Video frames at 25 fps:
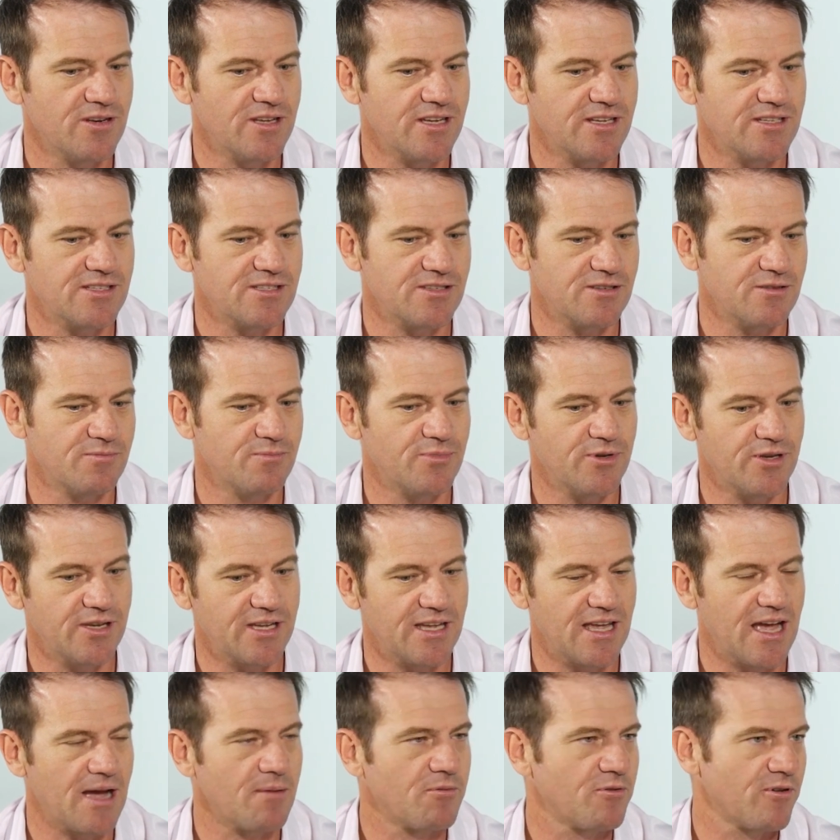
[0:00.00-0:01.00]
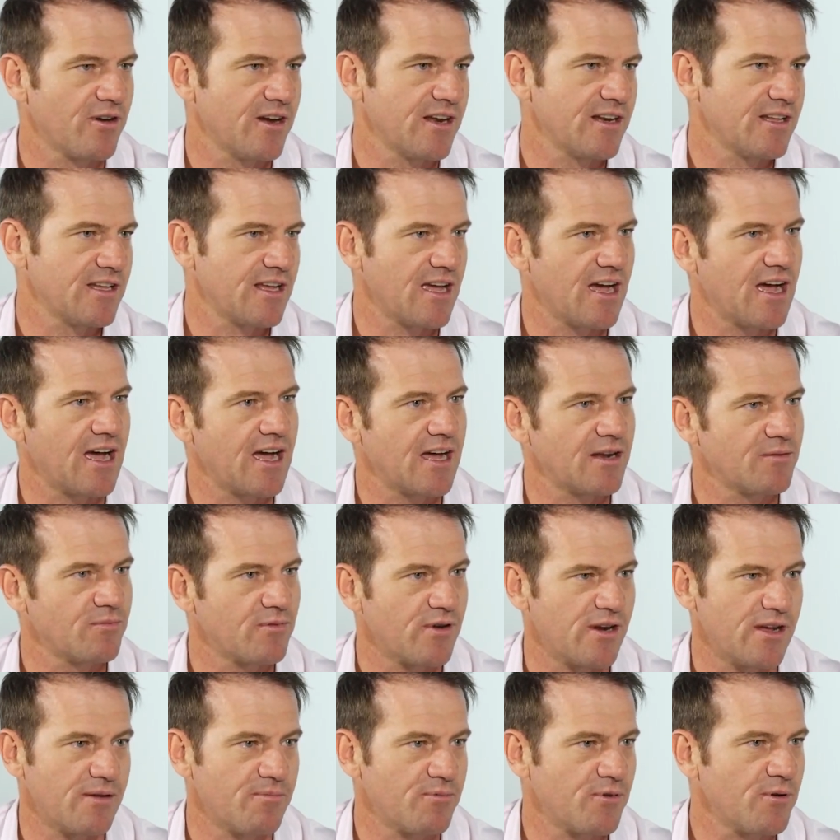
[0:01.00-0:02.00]
need to be upgrading your
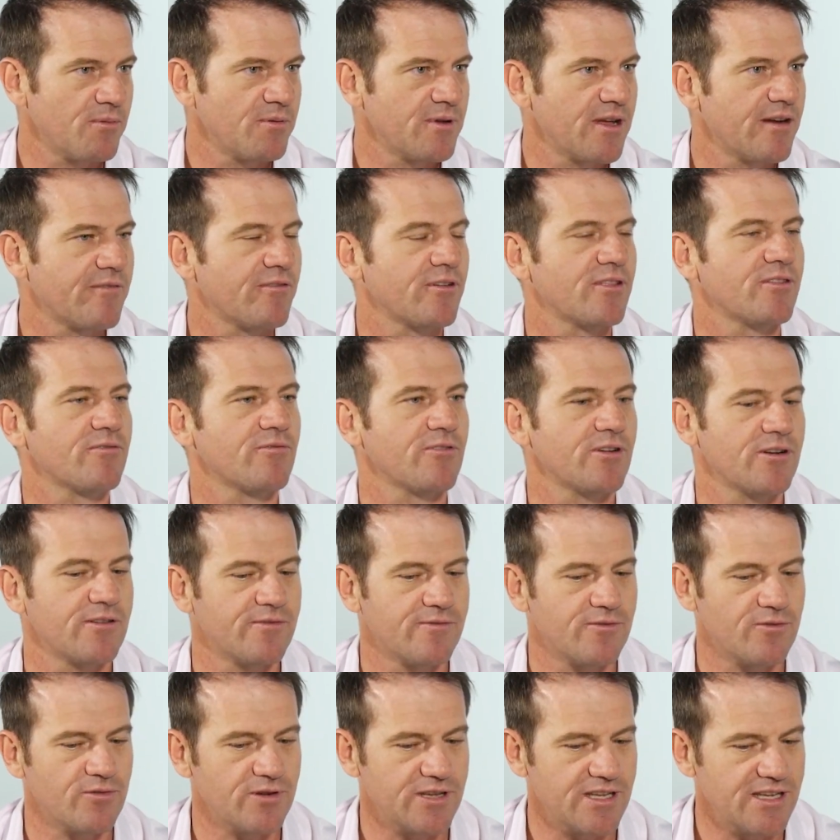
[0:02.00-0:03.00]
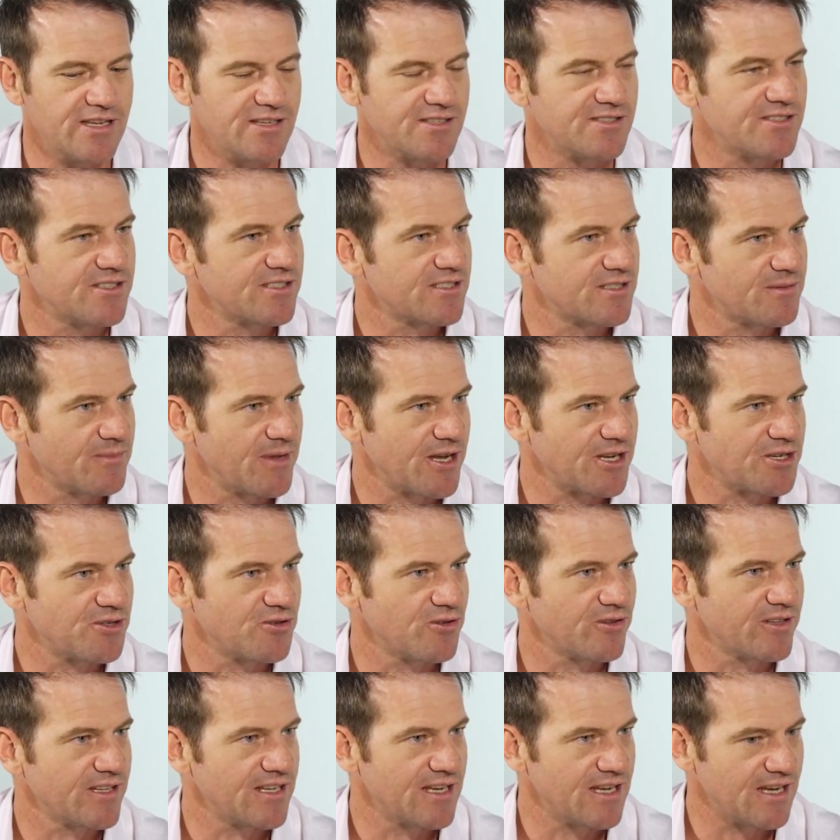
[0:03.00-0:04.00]
hardware probably every three to four years just to make
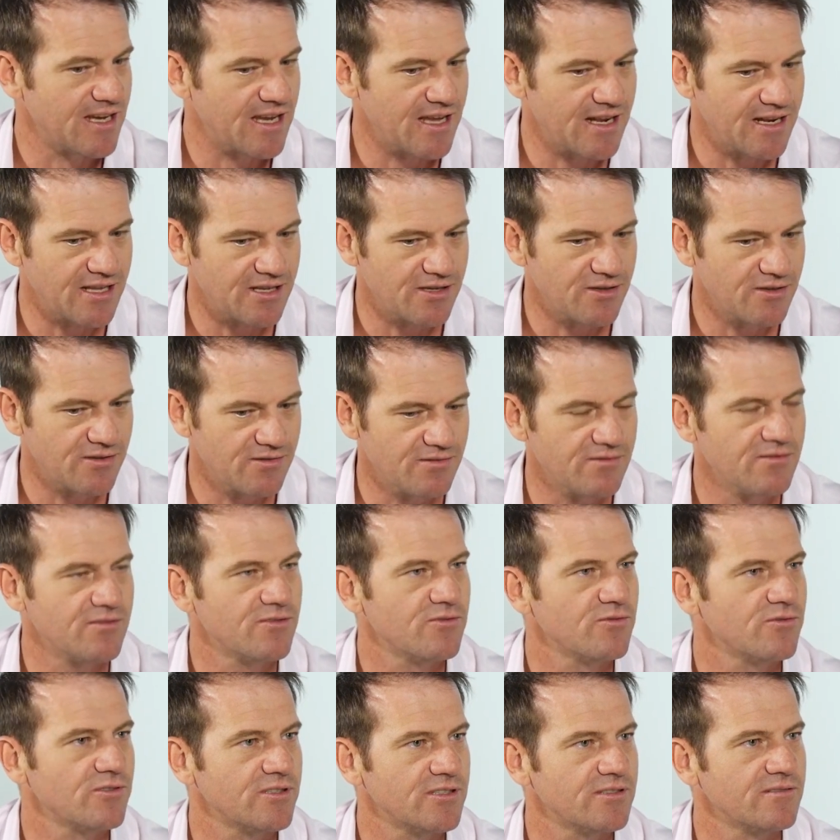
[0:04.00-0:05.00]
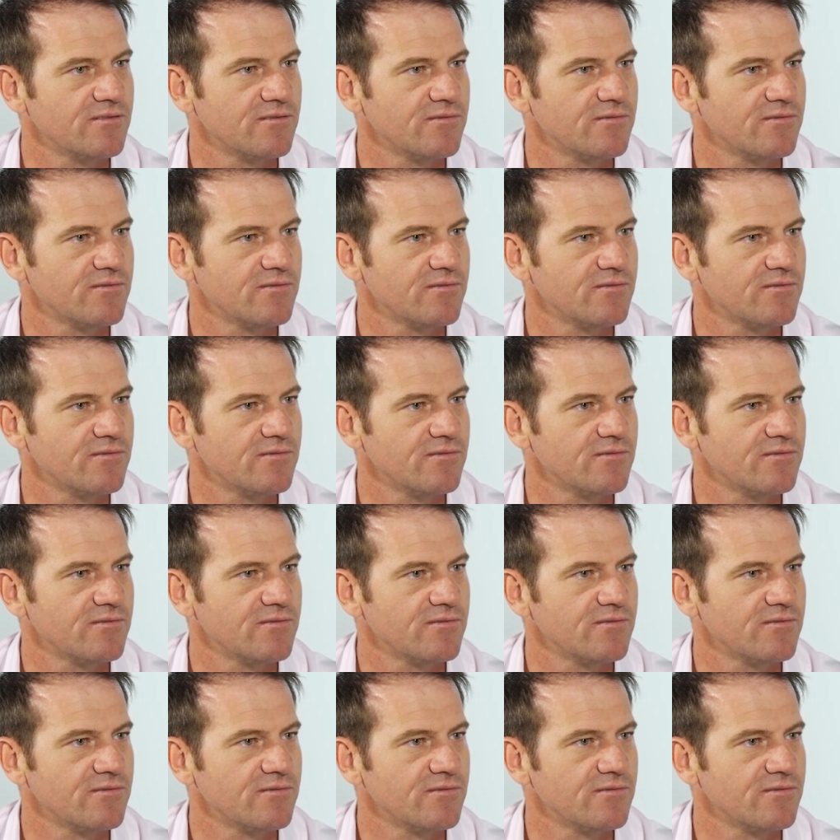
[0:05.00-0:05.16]
sure that you're getting good